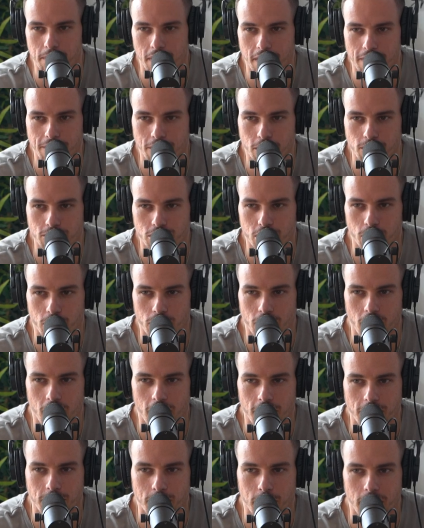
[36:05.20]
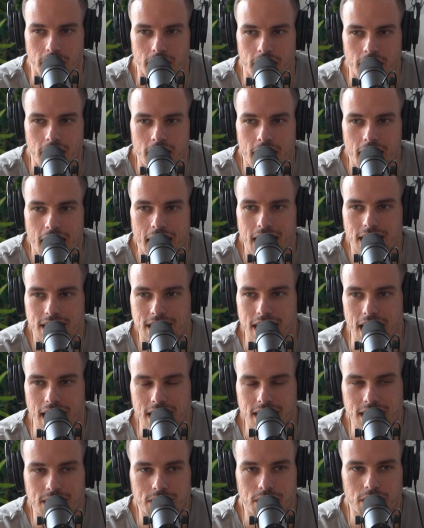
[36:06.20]
my phone's going off, but it's
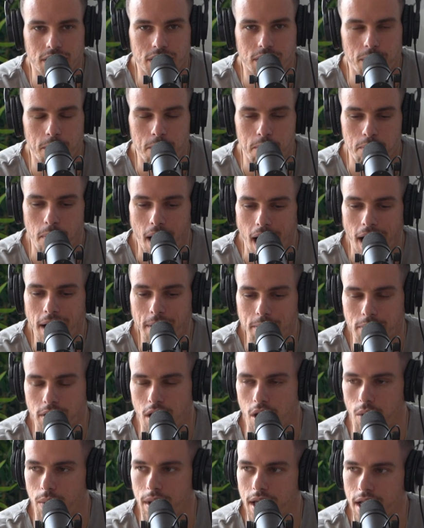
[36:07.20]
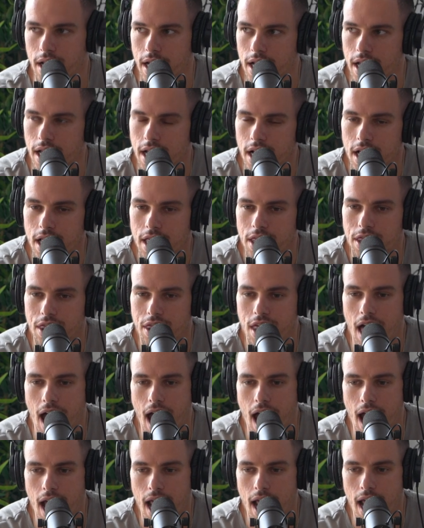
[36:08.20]
it's mind blowing
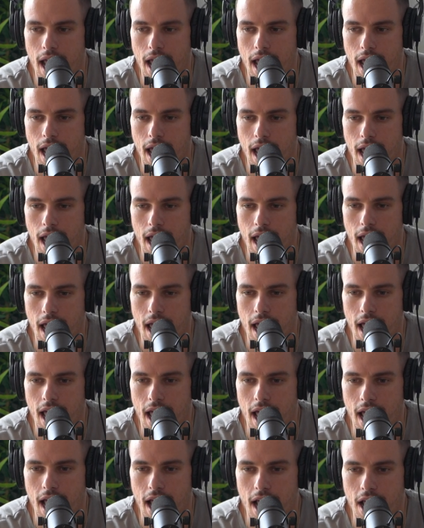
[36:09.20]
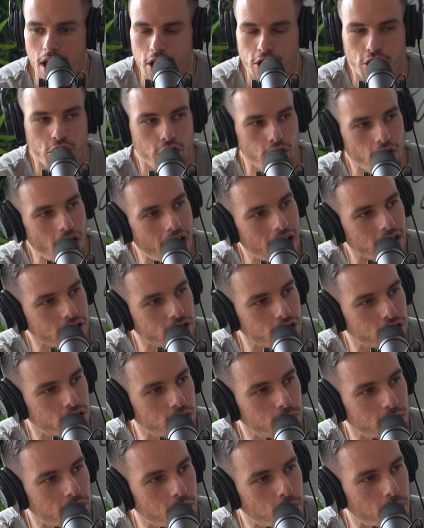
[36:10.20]
that you're actually
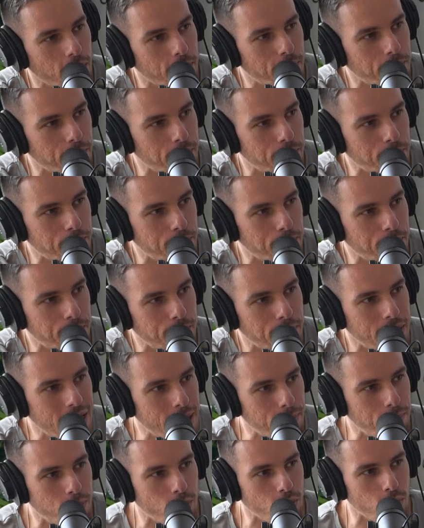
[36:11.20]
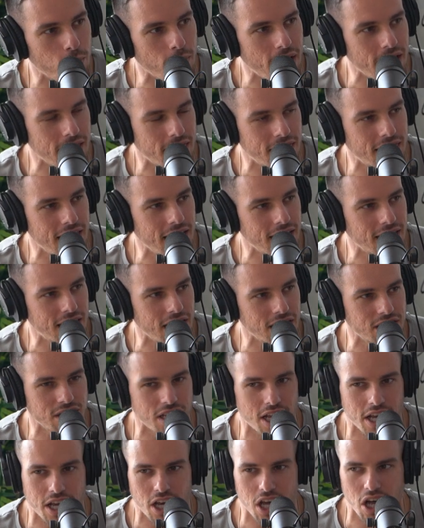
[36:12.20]
doing what people might think
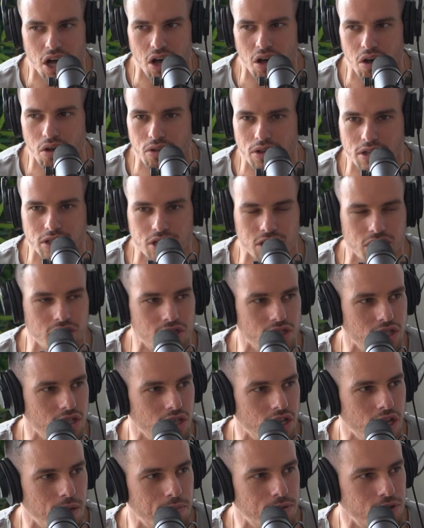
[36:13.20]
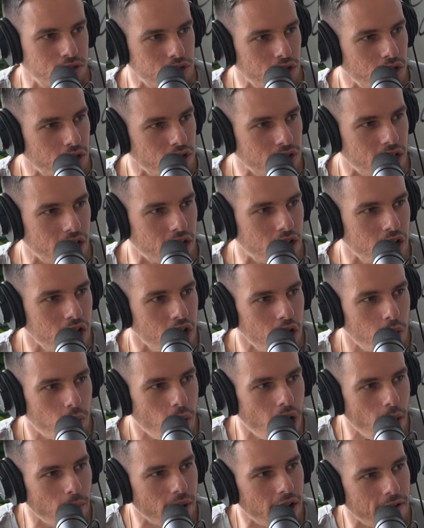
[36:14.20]
that's like, "Oh, this is absurd. Like,
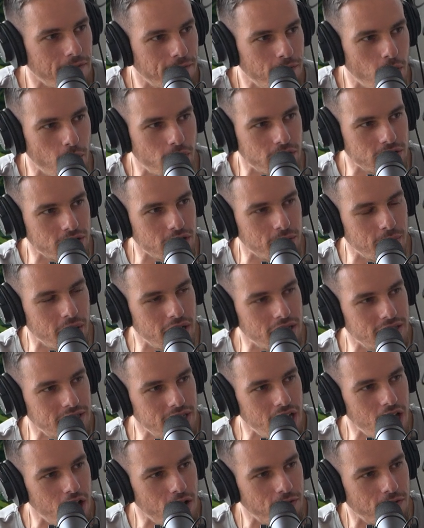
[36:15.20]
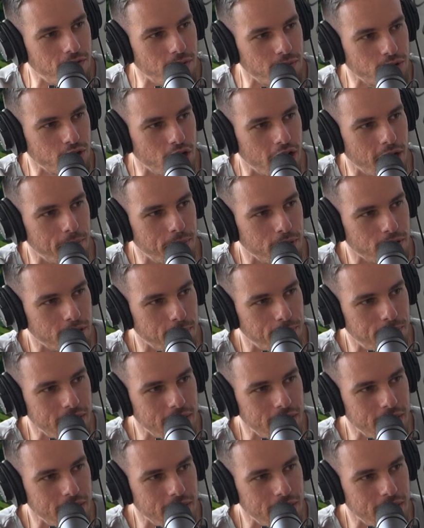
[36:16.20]
why would I focus on myself? If I'm trying to build a